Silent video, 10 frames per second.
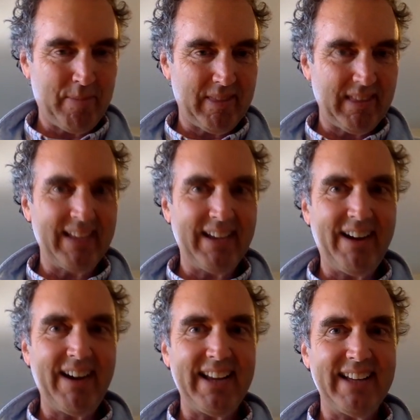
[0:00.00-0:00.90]

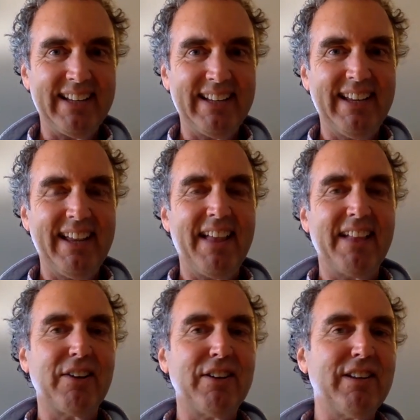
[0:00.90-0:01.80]
Okay. All right. All right.
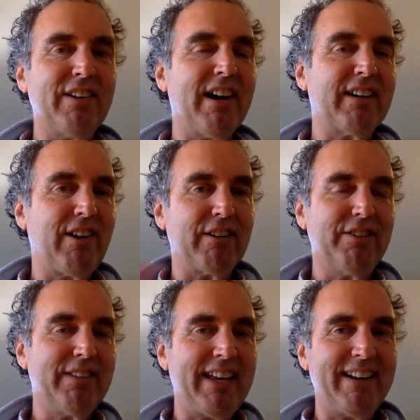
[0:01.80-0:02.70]
Good to talk. Talk
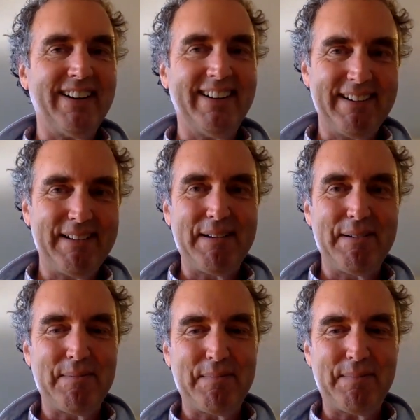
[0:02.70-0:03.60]
to you later. So
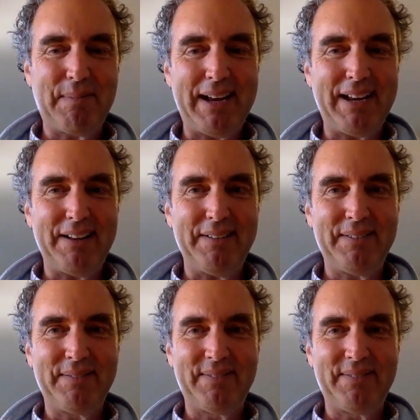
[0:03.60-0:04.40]
Bye, Bye now.